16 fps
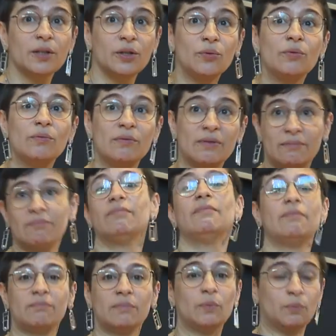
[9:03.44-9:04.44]
you
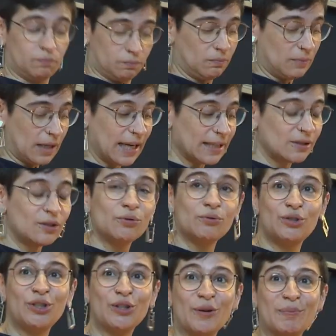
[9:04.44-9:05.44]
can do
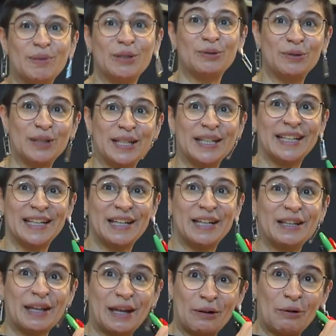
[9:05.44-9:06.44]
geometry
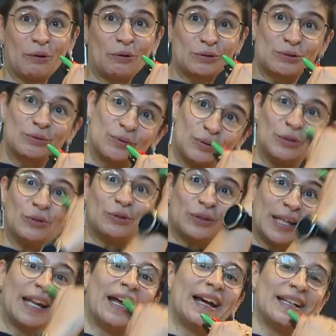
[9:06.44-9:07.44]
that holds, you know,
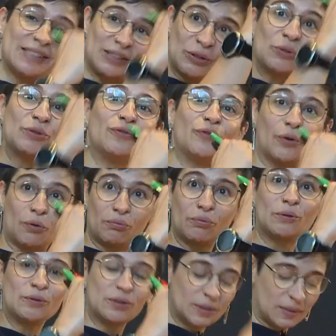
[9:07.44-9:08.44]
that has those four
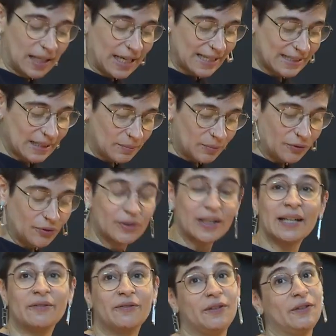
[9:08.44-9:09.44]
rules, except for
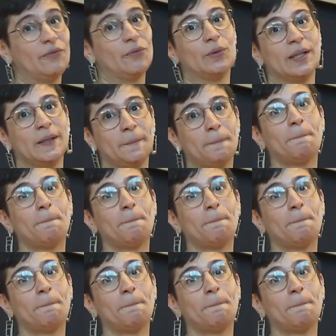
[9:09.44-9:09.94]
that fifth one.